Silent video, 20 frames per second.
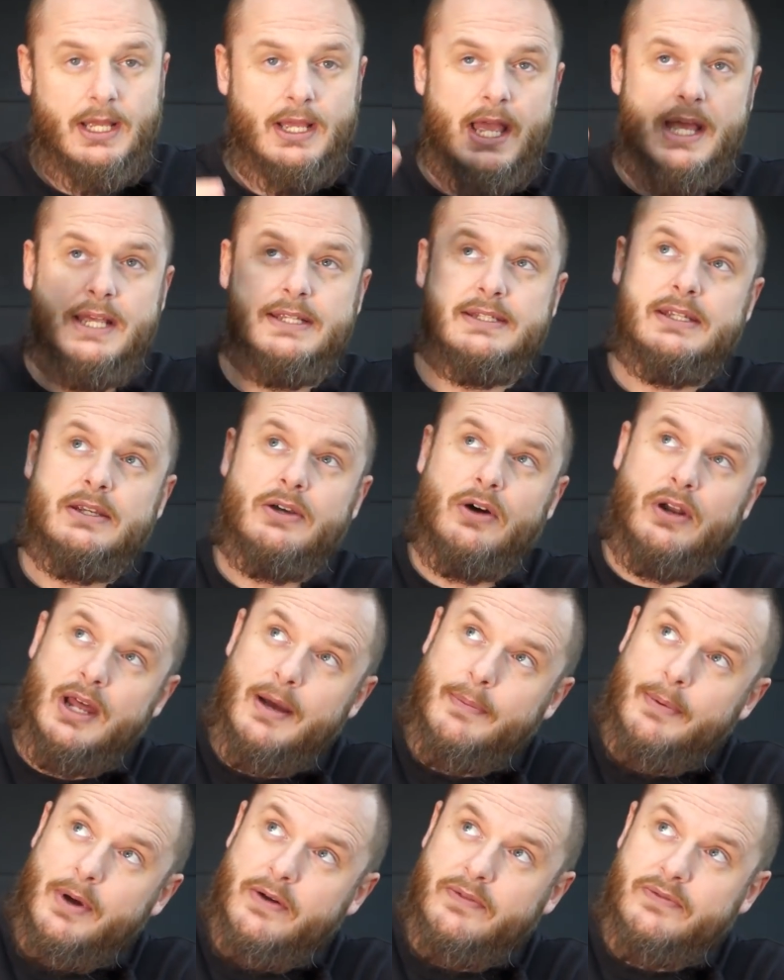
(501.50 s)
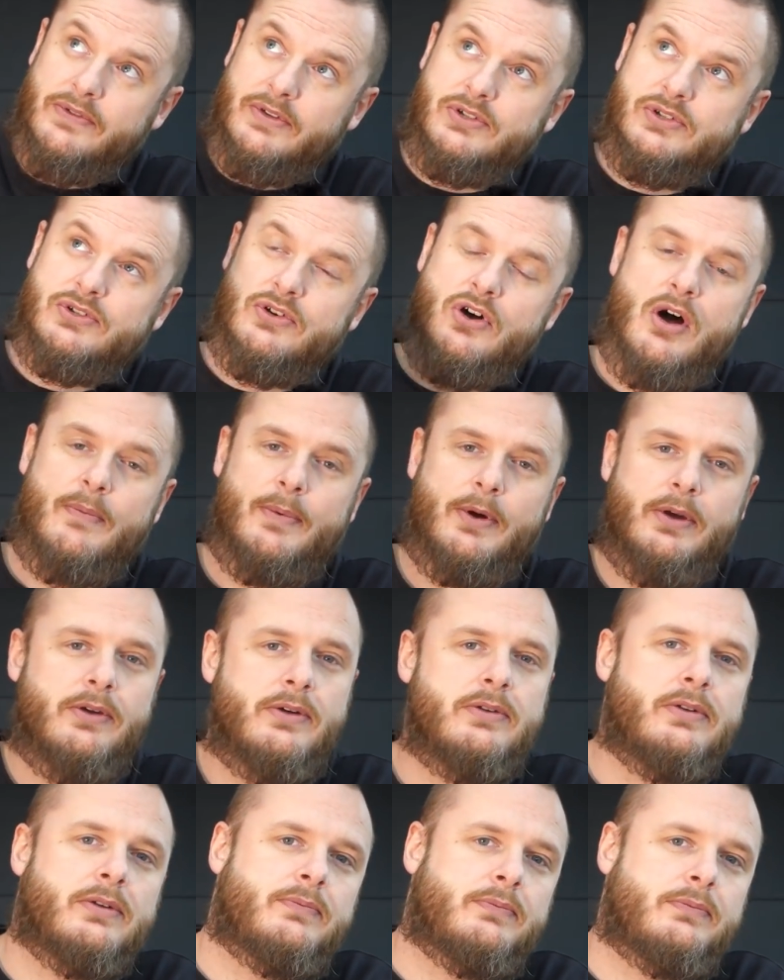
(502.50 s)
as he got up over the top, I
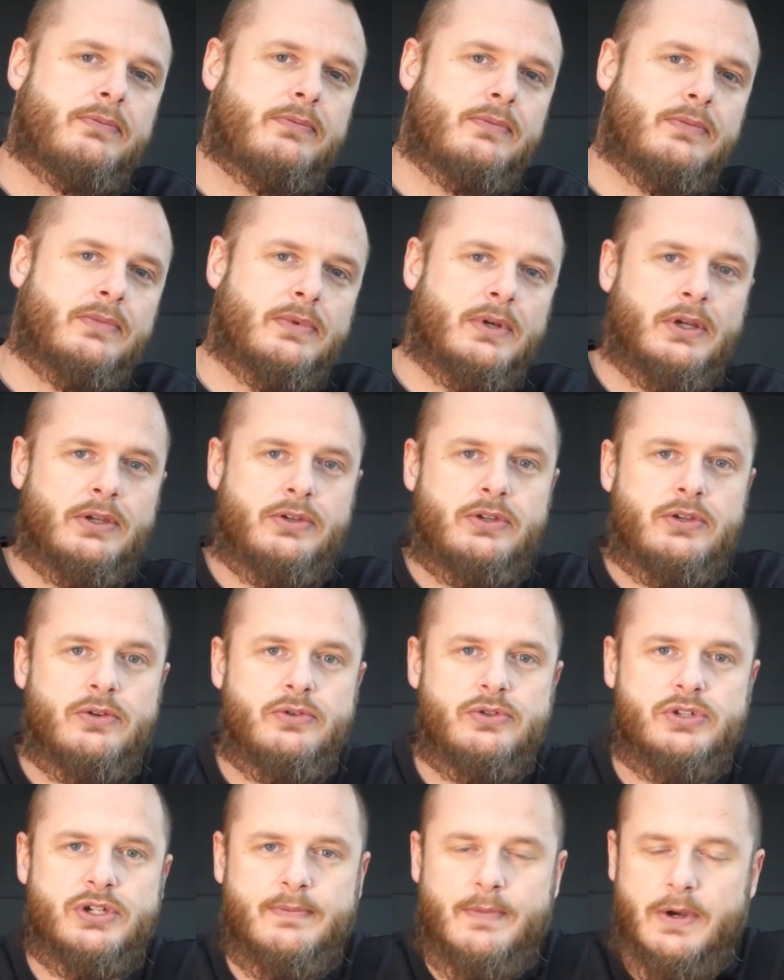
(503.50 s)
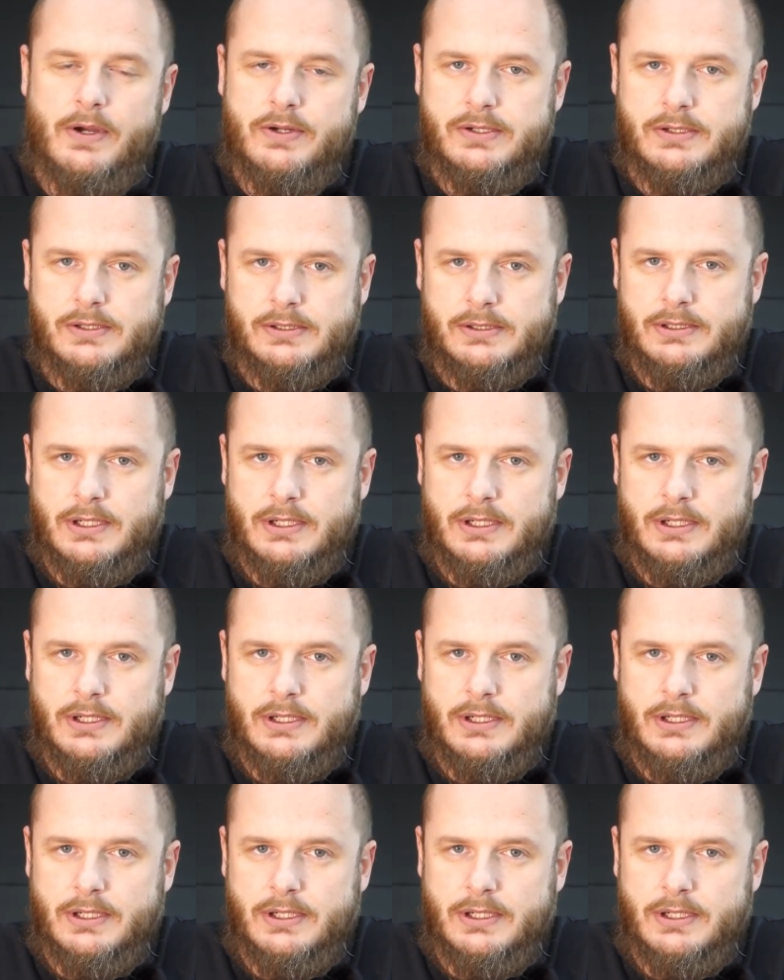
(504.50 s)
heard a huge commotion.